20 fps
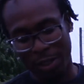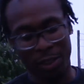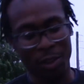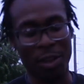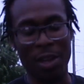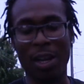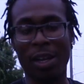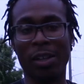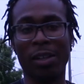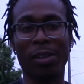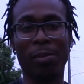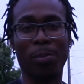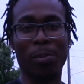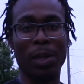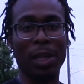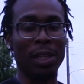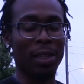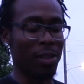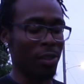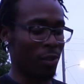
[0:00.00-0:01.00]
They're not going to
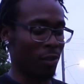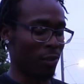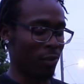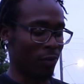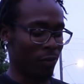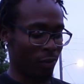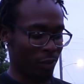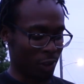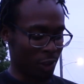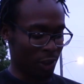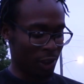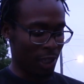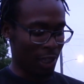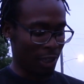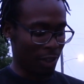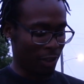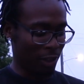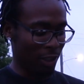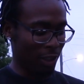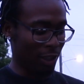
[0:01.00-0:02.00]
bend or shake
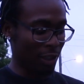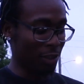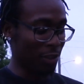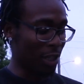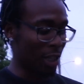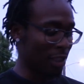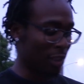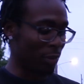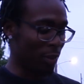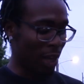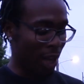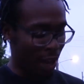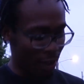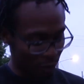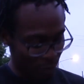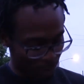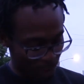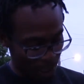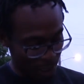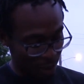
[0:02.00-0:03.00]
or anything. These are actually what I have
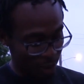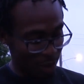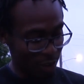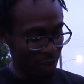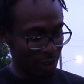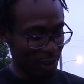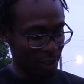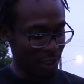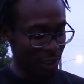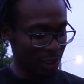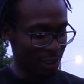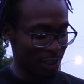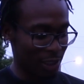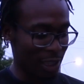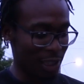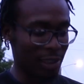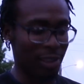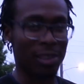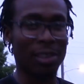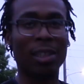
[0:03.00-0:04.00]
on my RSX, and
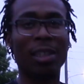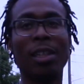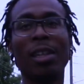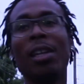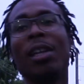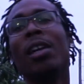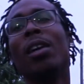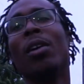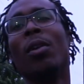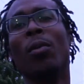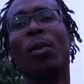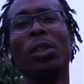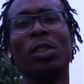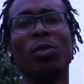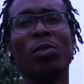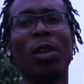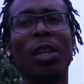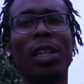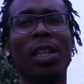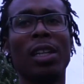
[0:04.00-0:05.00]
that's what's
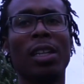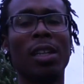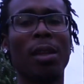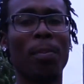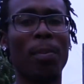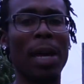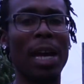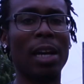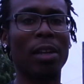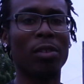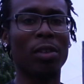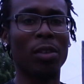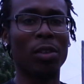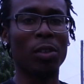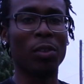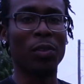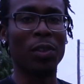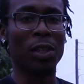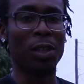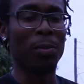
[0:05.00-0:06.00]
running in the background
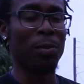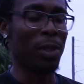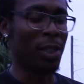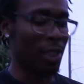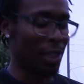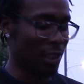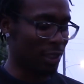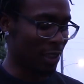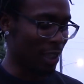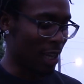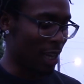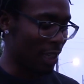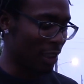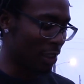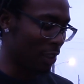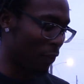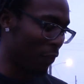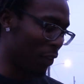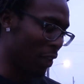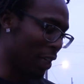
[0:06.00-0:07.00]
over there, because I
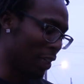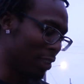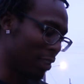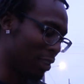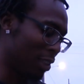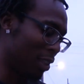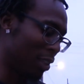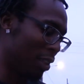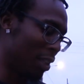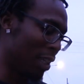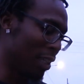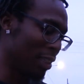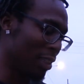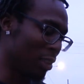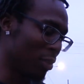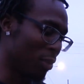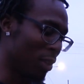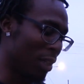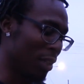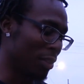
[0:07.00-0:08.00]
actually forgot to tell
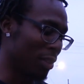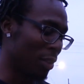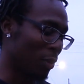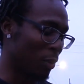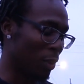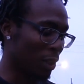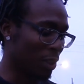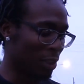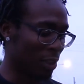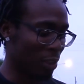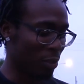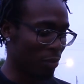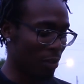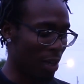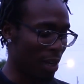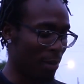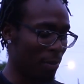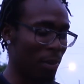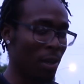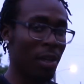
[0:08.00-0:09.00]
Alexis while I was at work to
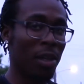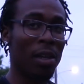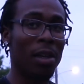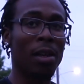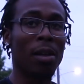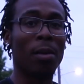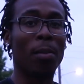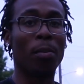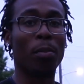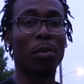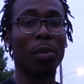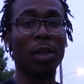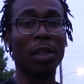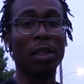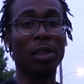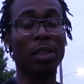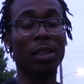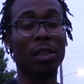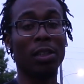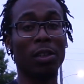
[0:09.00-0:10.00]
grab brake
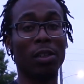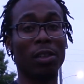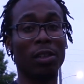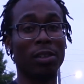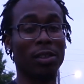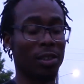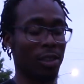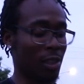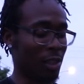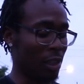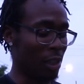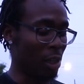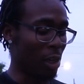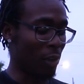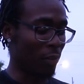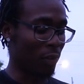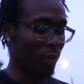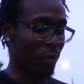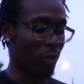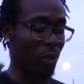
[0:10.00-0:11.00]
cleaner to clean
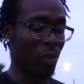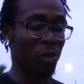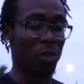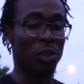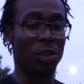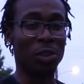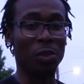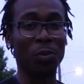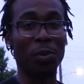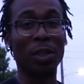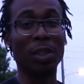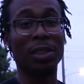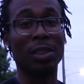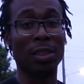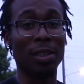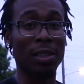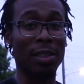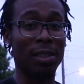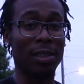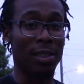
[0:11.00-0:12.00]
off the rotors. You want
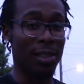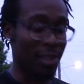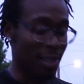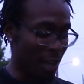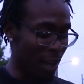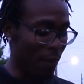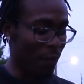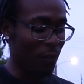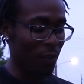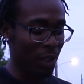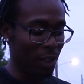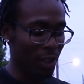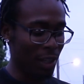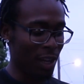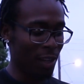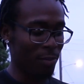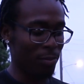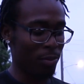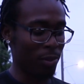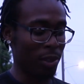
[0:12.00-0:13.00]
to definitely
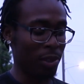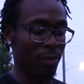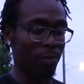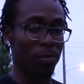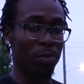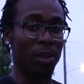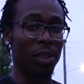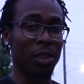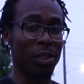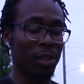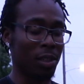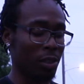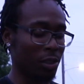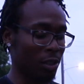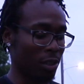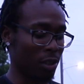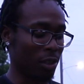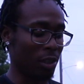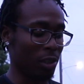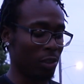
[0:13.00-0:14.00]
have brake
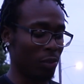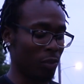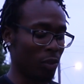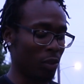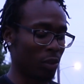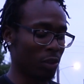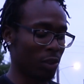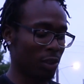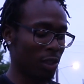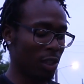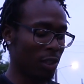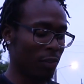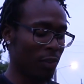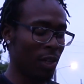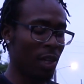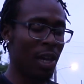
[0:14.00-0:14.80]
cleaner to clean your rotors off.